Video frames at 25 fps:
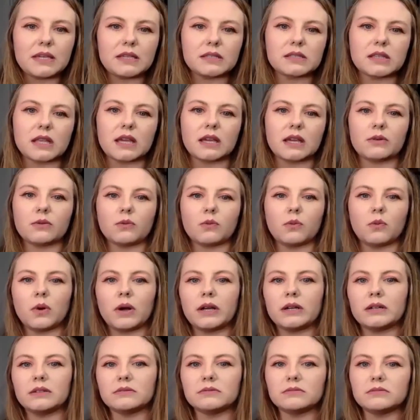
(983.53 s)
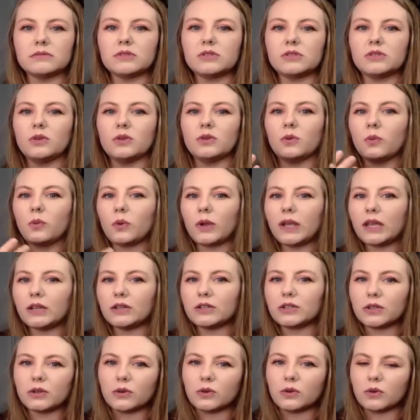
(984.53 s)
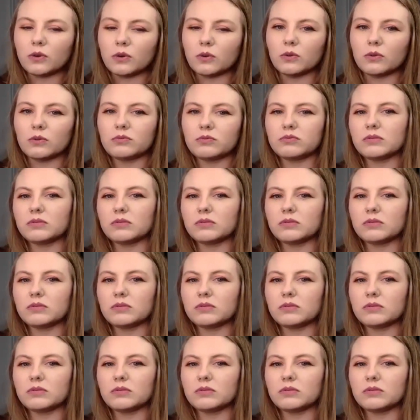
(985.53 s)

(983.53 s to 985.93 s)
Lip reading: Like, what do we do